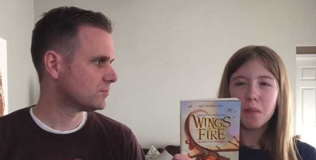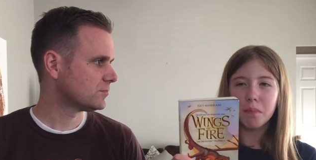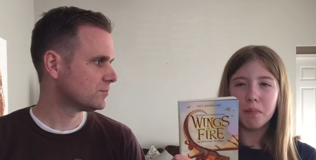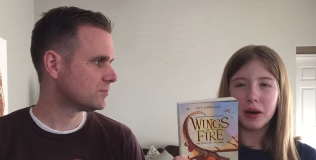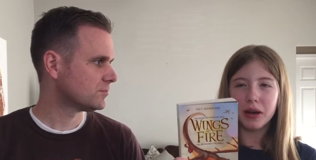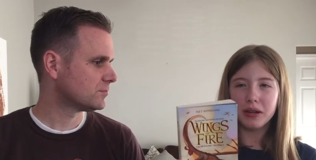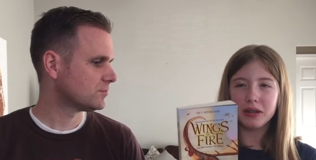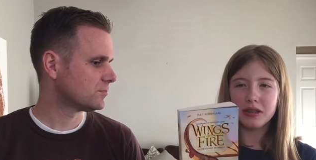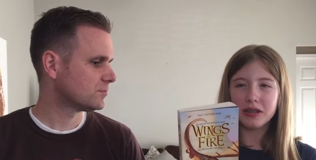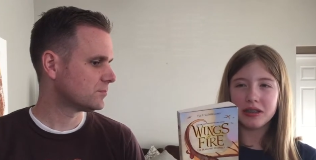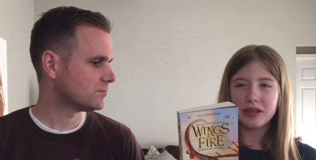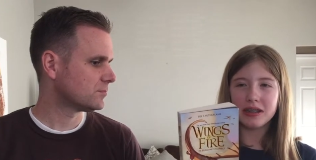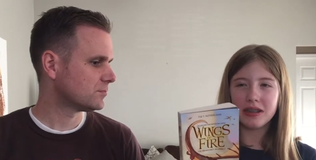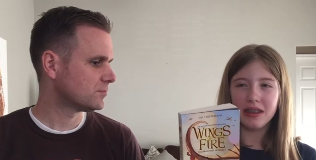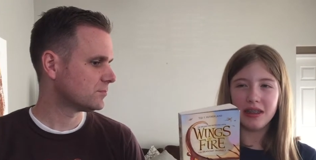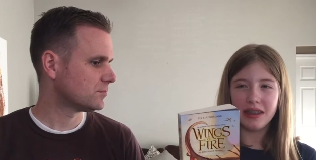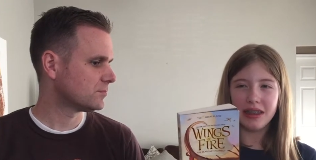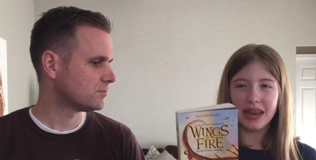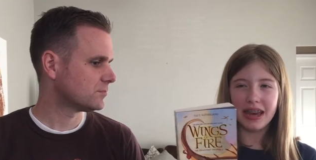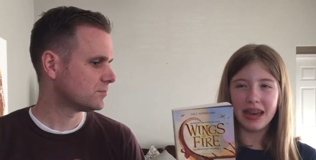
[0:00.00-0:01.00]
Speaker 1: but
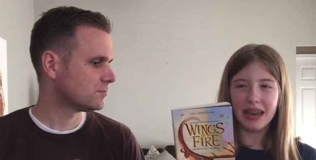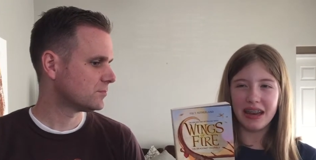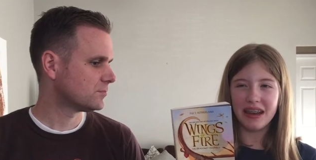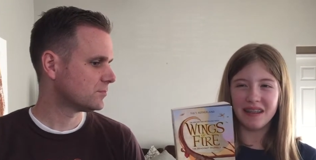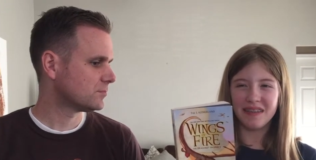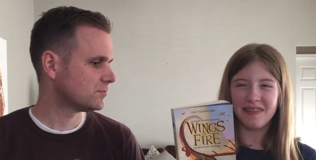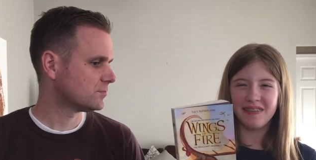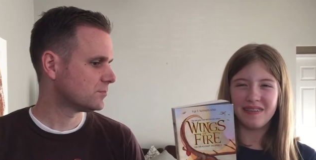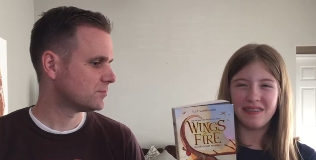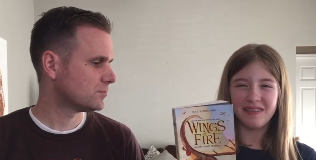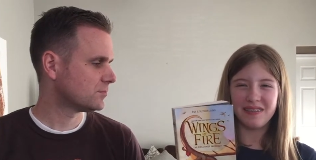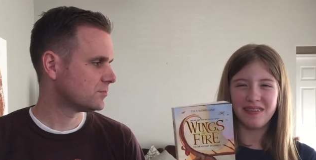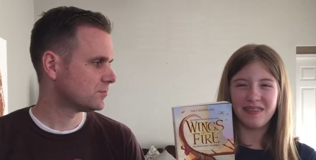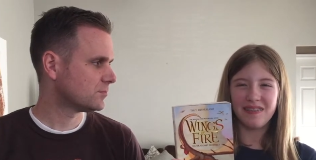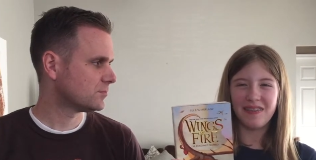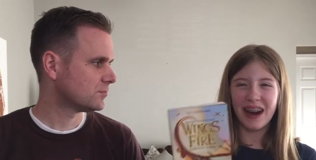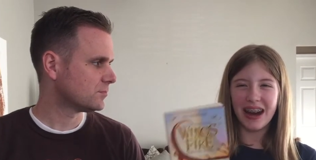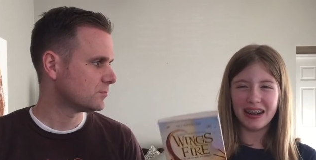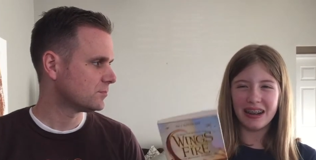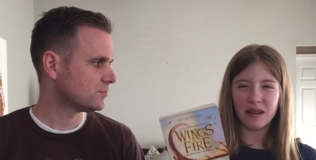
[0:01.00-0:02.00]
they
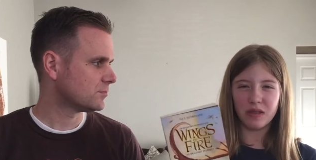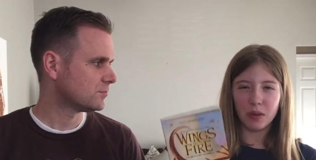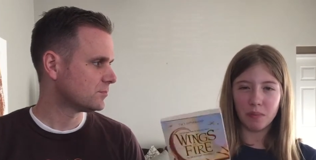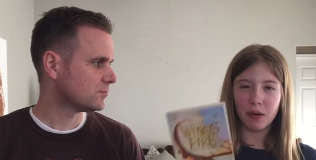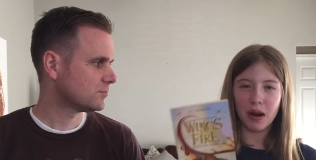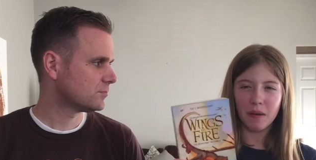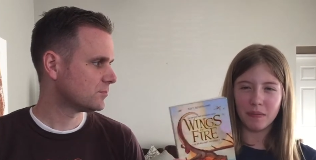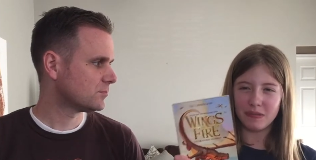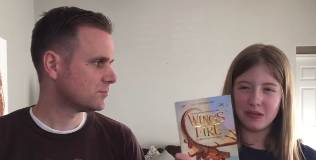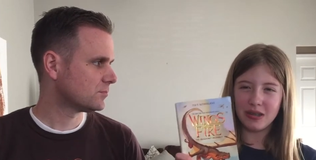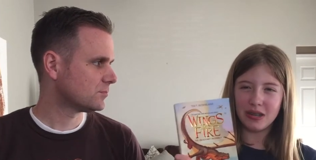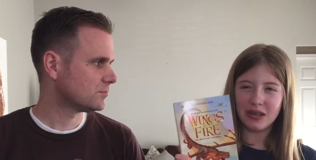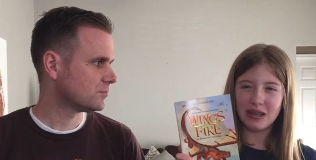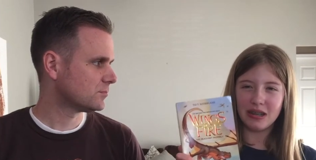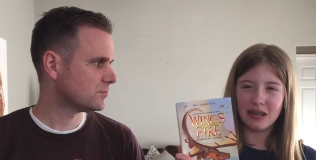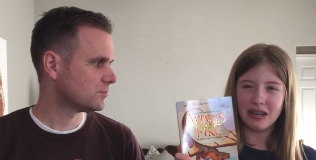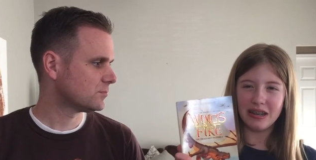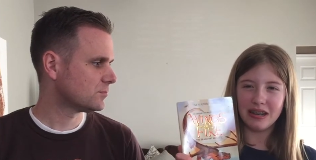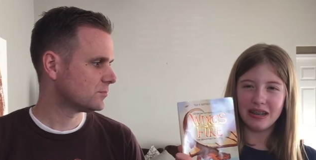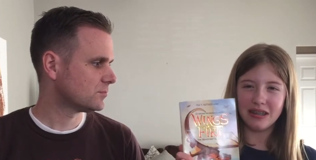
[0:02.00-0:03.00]
find out the
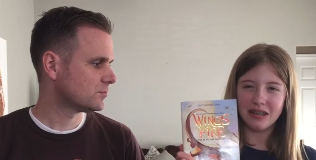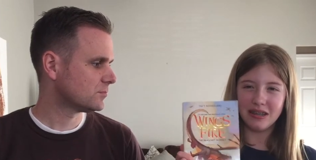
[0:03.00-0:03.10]
prophecy